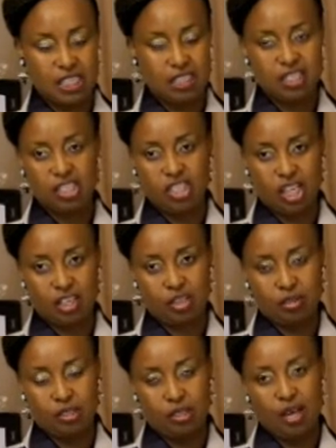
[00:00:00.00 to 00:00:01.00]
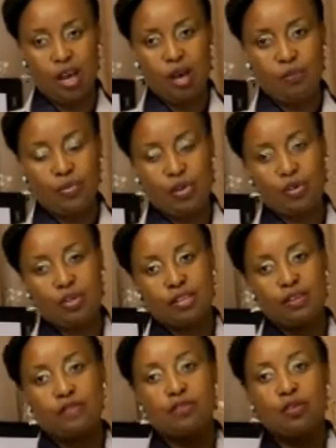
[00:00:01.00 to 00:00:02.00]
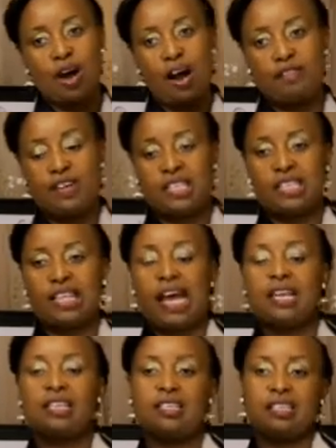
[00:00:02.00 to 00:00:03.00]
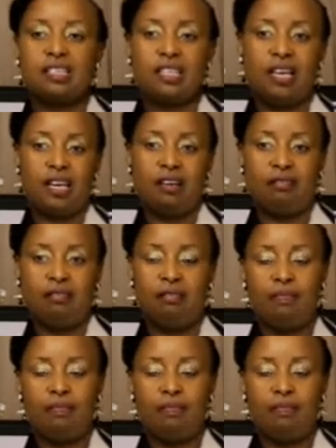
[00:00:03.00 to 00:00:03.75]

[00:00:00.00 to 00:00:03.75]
injections, because if you have a sliding scale,